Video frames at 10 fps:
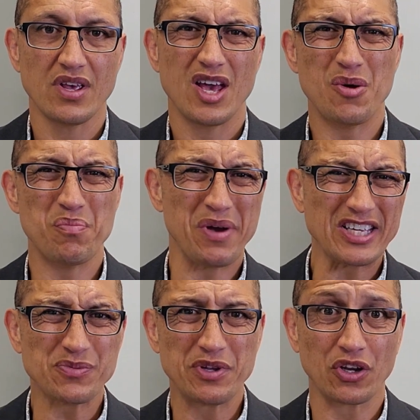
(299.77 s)
It
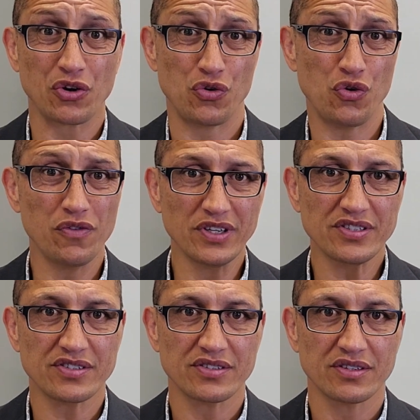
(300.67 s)
makes me look
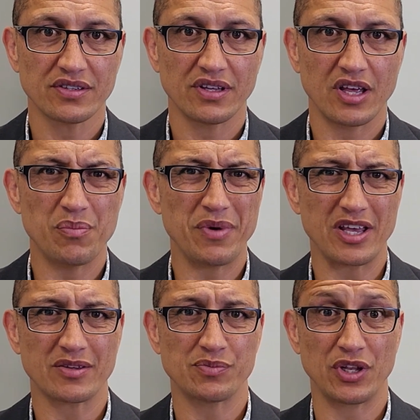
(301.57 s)
nervous. It
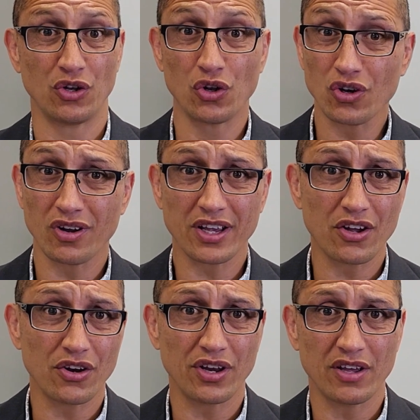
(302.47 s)
makes me look like I
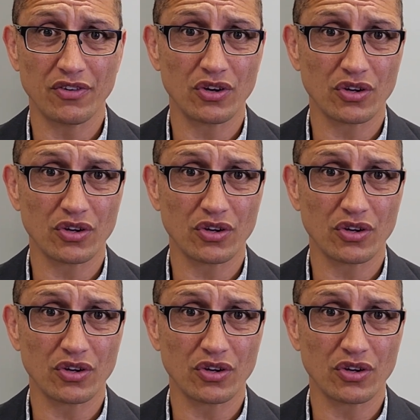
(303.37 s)
don't have a lot of